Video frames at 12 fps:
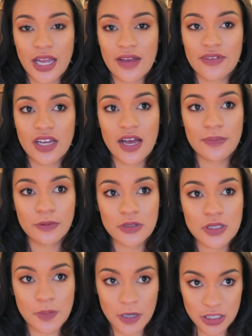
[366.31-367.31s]
I have a couple
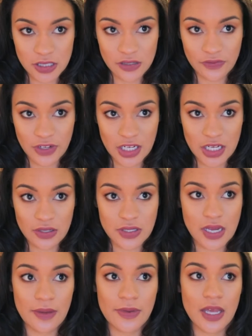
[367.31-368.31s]
sponsored
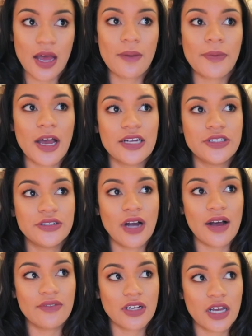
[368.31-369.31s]
videos coming up. I do
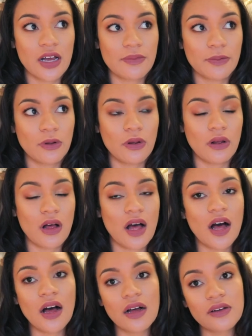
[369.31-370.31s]
have a couple
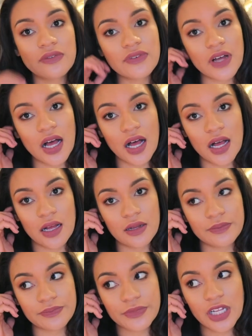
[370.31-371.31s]
of
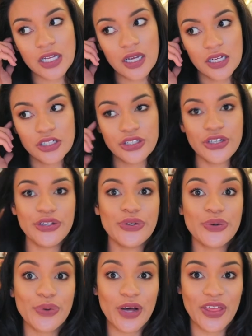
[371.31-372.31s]

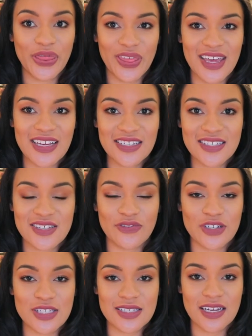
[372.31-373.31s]
new things
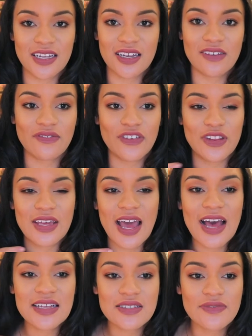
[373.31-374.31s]
for studying for the
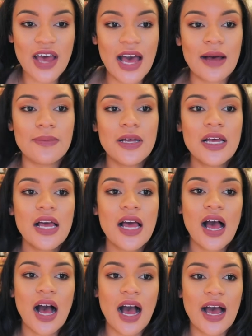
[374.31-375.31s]
ASVAB.
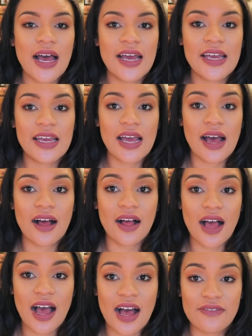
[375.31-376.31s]
I
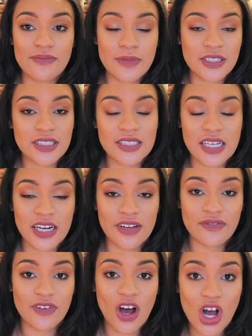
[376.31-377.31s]
have
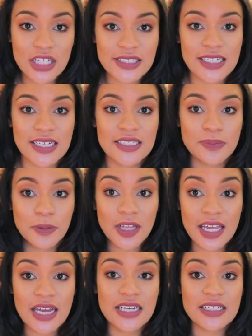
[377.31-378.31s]
military content
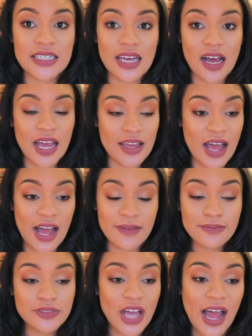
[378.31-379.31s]
planned.
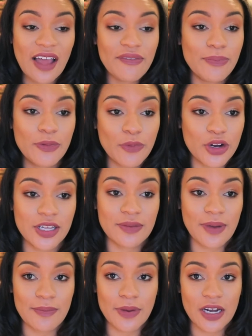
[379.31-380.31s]
I've been
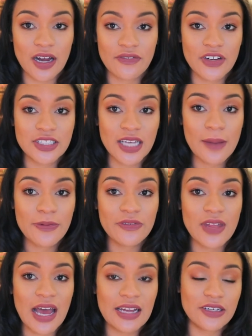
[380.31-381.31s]
working my butt off. On top
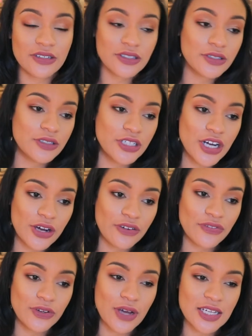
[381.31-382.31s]
of that, I don't know
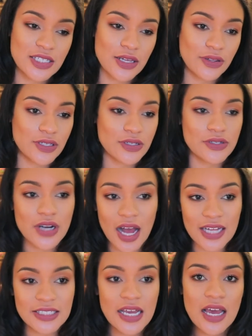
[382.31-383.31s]
if you guys know this or
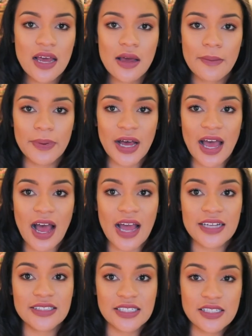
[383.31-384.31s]
not, but
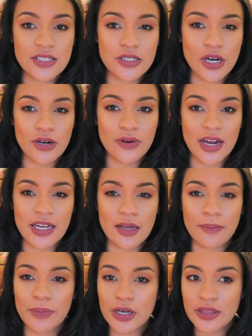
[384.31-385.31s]
I did start writing
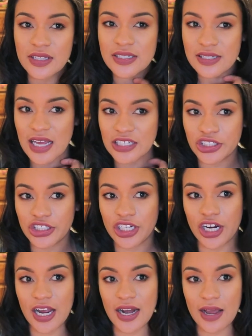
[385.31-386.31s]
a book this last
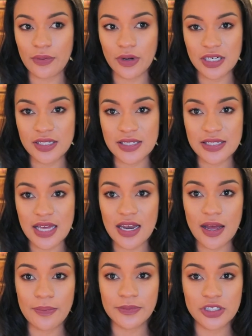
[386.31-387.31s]
year, and I want to
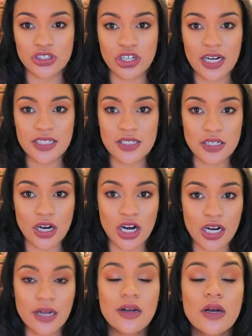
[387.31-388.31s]
set up to try to
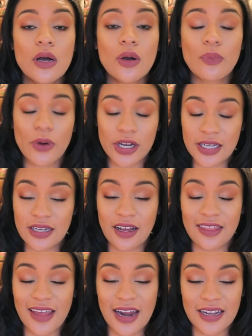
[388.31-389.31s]
start working
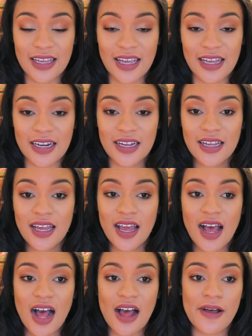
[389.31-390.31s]
on that again.
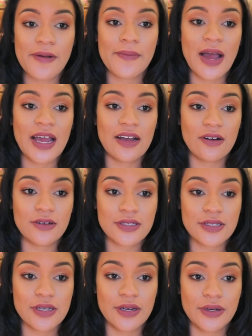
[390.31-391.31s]
I
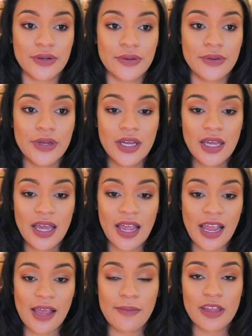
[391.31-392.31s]
also
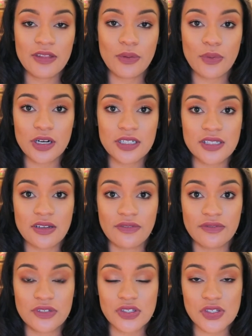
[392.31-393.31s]
am in the works
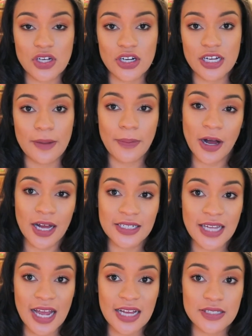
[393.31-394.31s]
of starting a
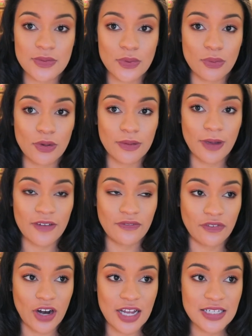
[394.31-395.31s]
podcast with one of my
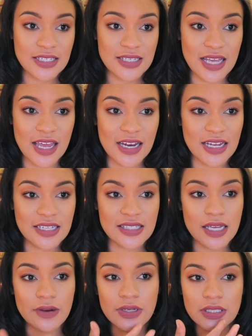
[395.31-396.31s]
friends, and it's
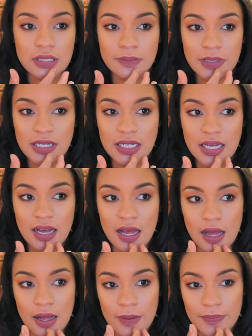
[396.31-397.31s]
going to be
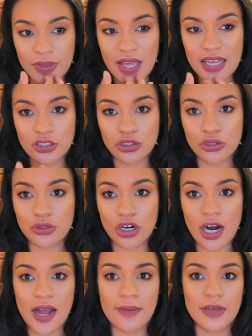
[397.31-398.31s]
like true
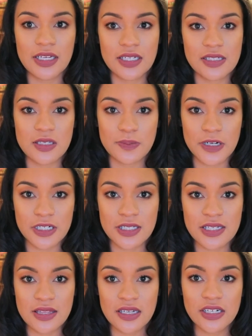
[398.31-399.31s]
crime and
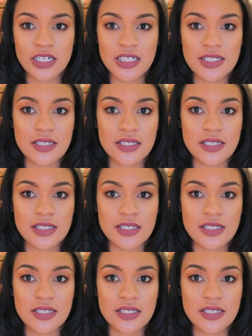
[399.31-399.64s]
conspiracy theories.